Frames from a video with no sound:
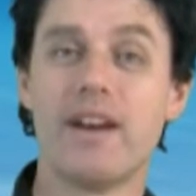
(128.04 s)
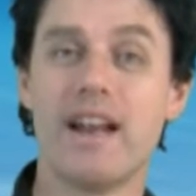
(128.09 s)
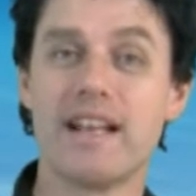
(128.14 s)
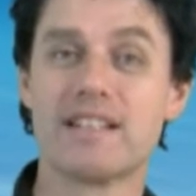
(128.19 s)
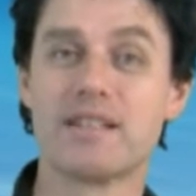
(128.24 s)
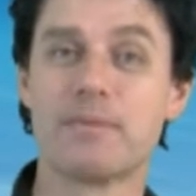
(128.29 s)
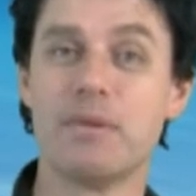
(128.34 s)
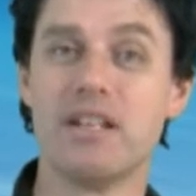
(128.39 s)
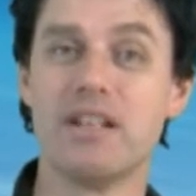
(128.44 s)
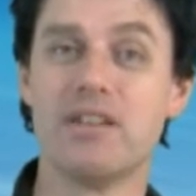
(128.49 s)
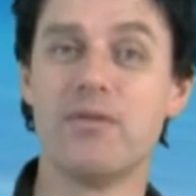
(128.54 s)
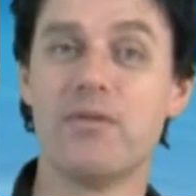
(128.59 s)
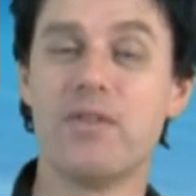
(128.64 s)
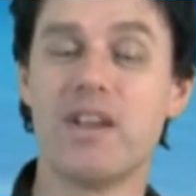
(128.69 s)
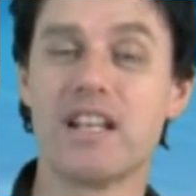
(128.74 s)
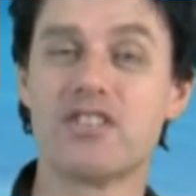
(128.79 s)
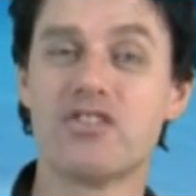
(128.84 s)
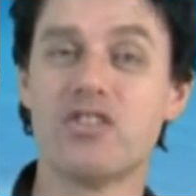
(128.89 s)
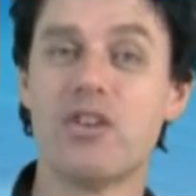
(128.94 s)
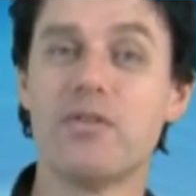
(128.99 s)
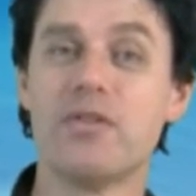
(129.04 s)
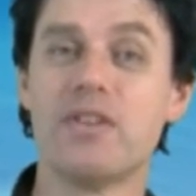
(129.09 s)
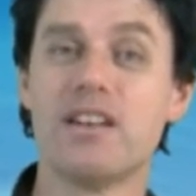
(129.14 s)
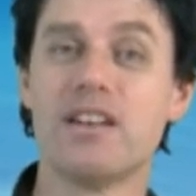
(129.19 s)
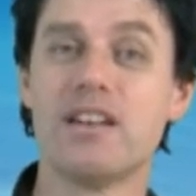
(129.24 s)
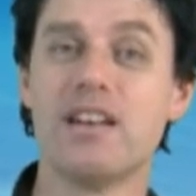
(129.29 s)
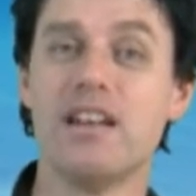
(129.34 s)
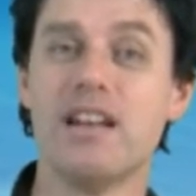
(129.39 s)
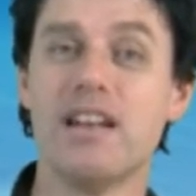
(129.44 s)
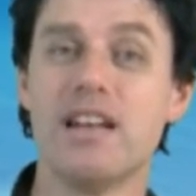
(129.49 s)
ask me to fix
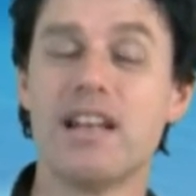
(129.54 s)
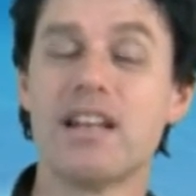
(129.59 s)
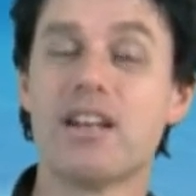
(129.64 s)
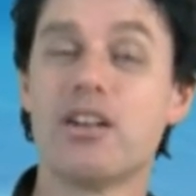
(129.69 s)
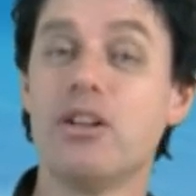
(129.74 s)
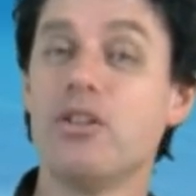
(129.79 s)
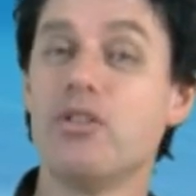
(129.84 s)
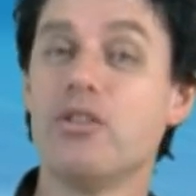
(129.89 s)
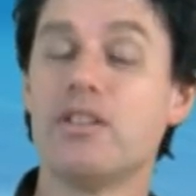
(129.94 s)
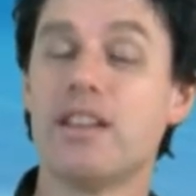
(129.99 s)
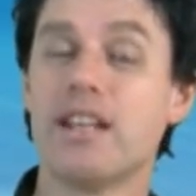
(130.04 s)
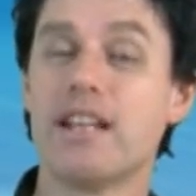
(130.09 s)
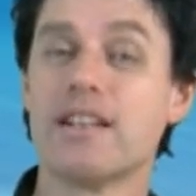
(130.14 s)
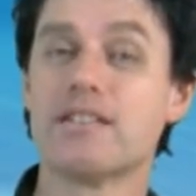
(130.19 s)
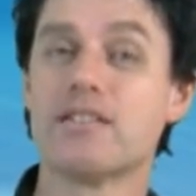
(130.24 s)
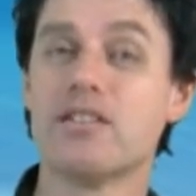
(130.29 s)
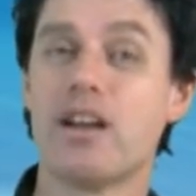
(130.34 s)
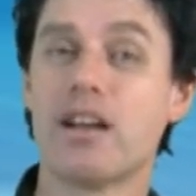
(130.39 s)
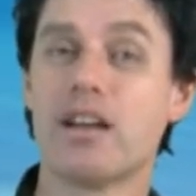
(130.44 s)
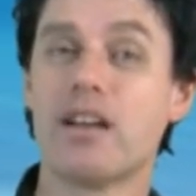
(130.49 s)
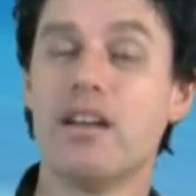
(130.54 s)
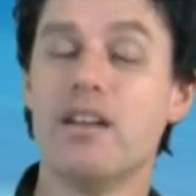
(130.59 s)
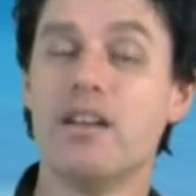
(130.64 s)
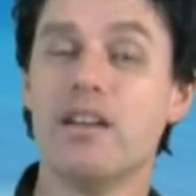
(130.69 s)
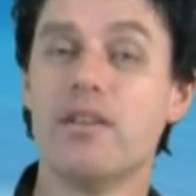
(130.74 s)
often include things like